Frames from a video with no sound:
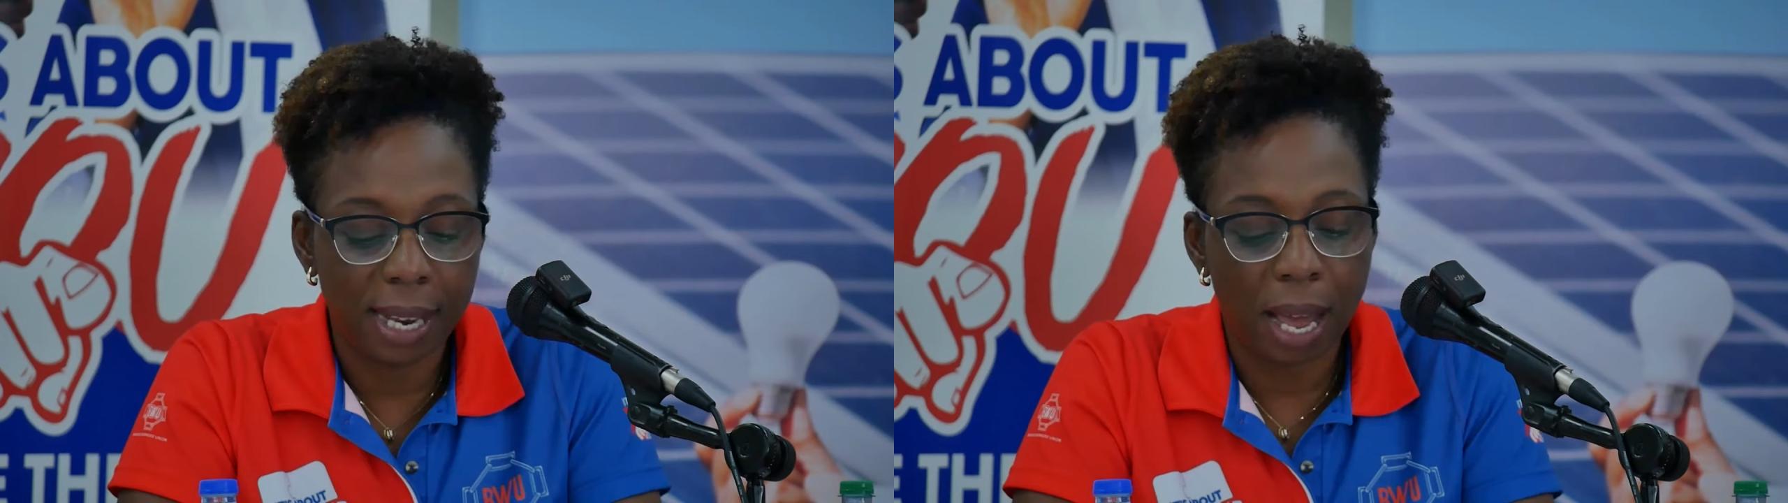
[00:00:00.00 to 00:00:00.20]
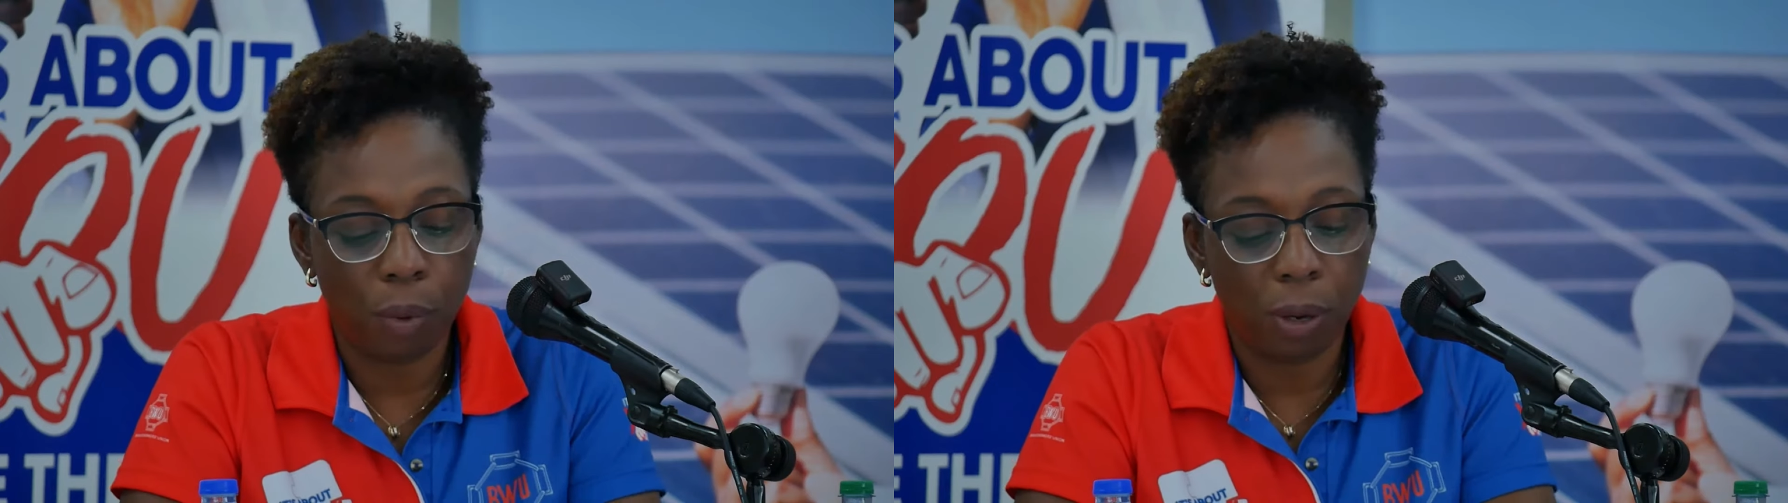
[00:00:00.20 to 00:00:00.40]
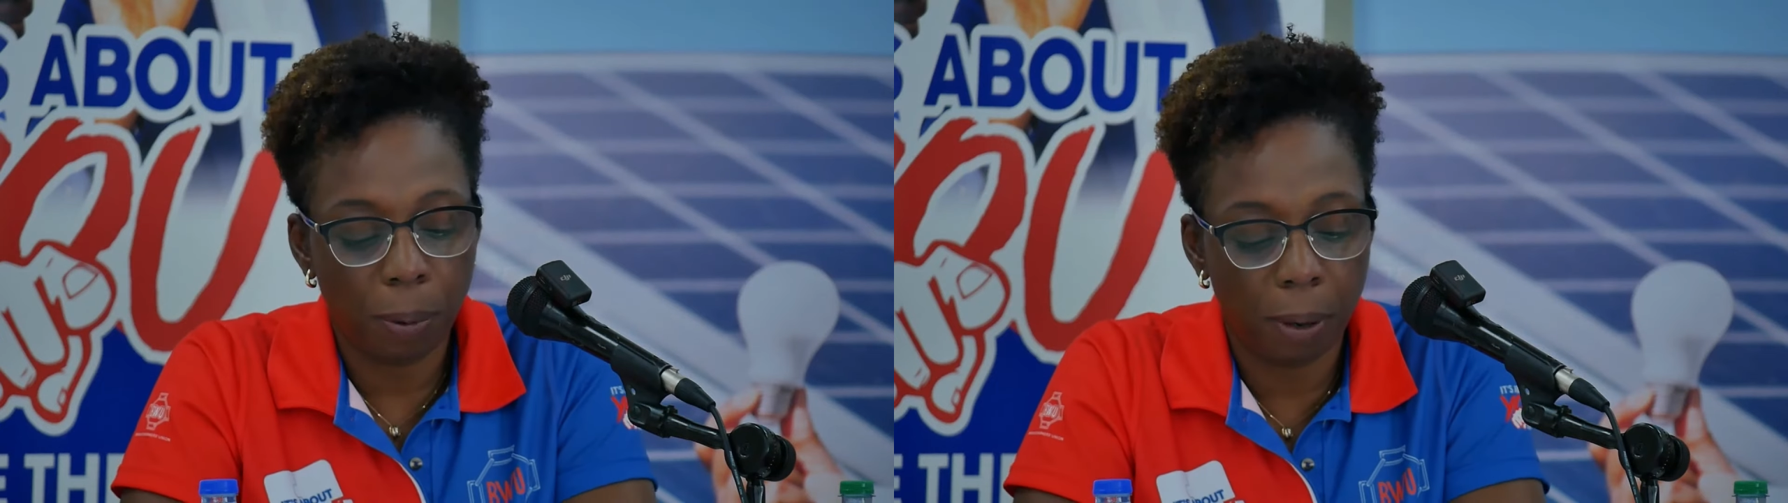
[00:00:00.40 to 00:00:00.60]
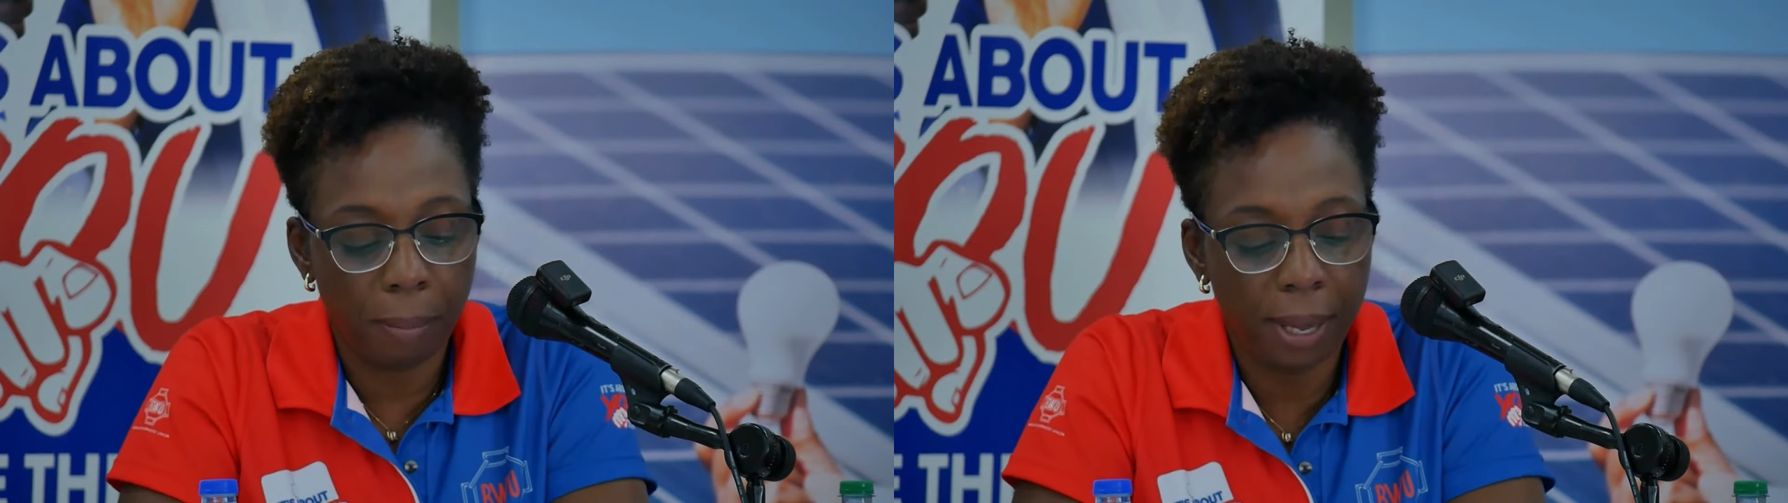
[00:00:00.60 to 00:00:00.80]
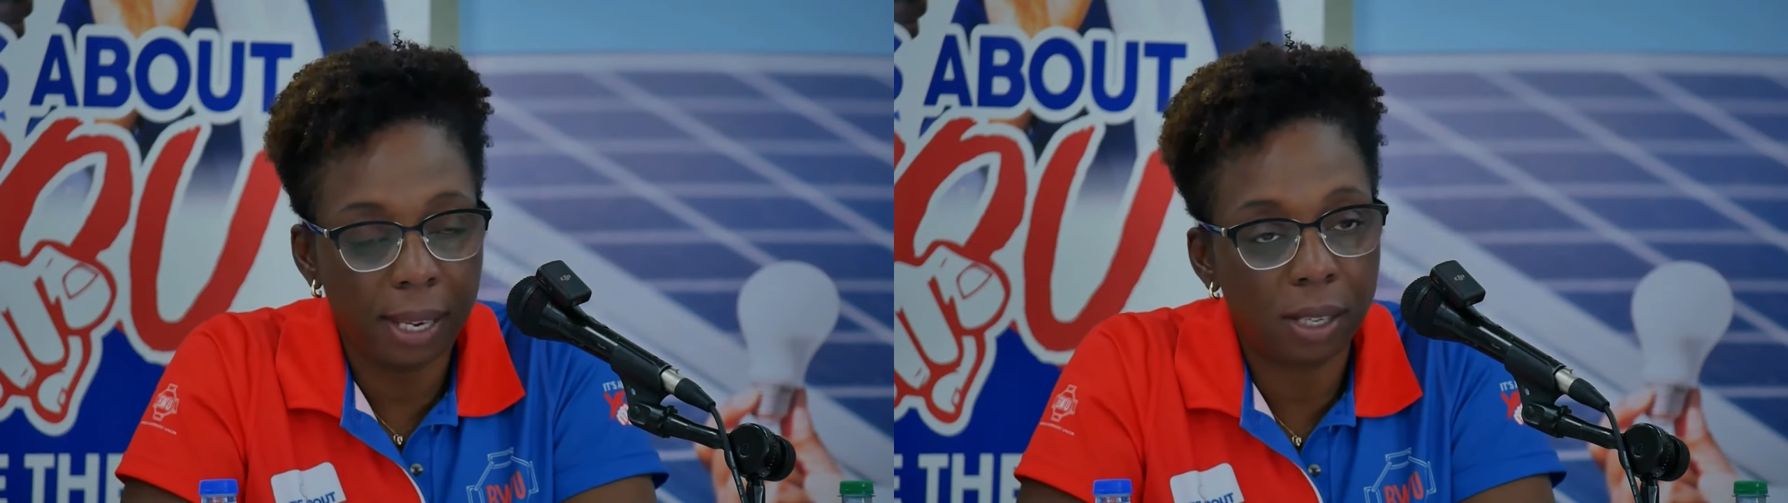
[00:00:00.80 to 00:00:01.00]
that would
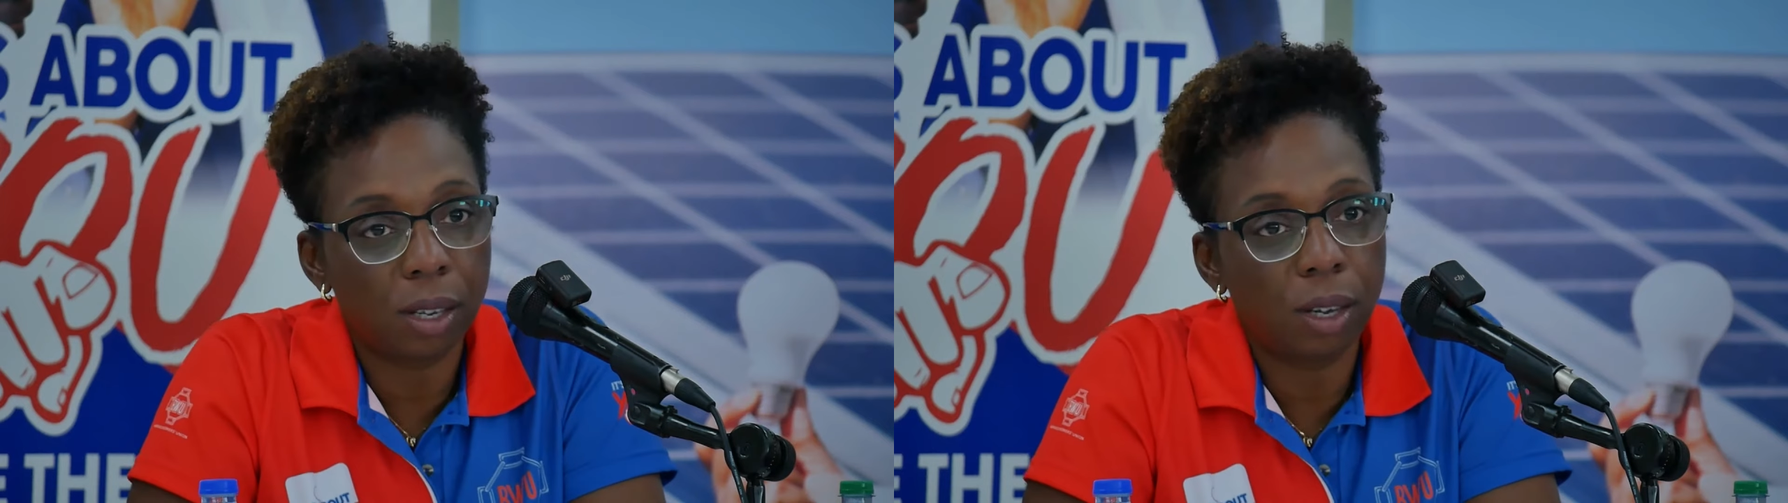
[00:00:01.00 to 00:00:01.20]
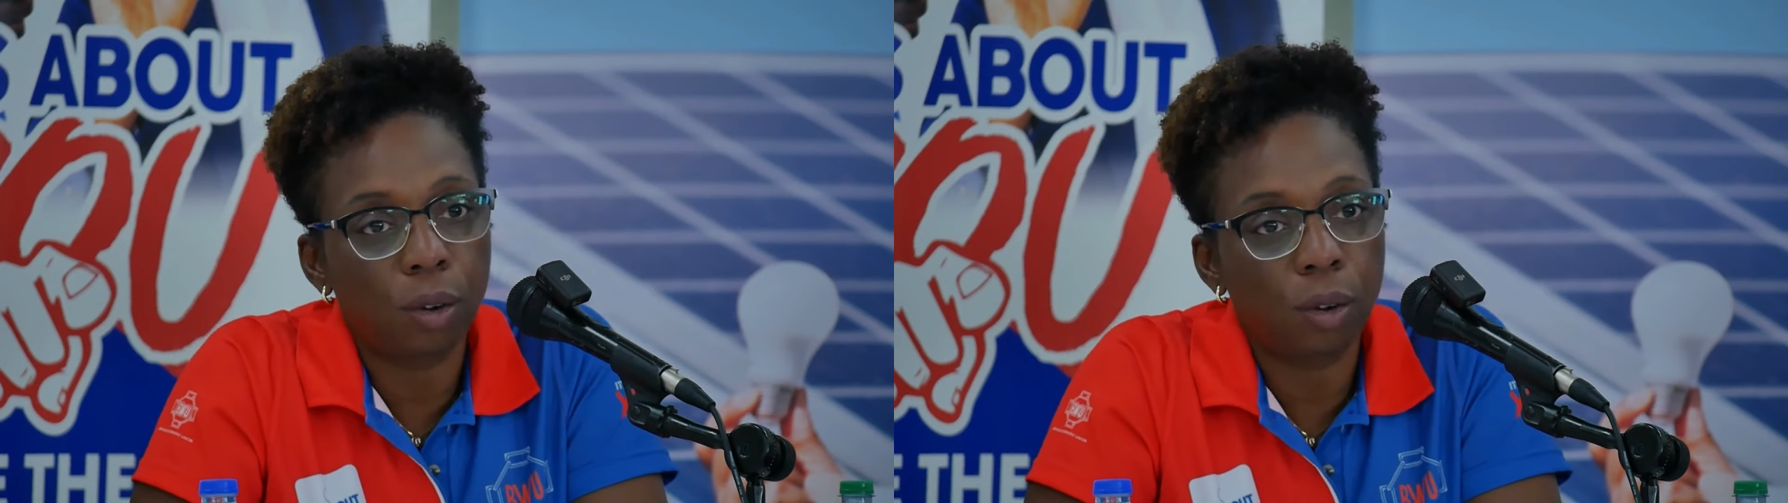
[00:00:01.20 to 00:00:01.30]
permit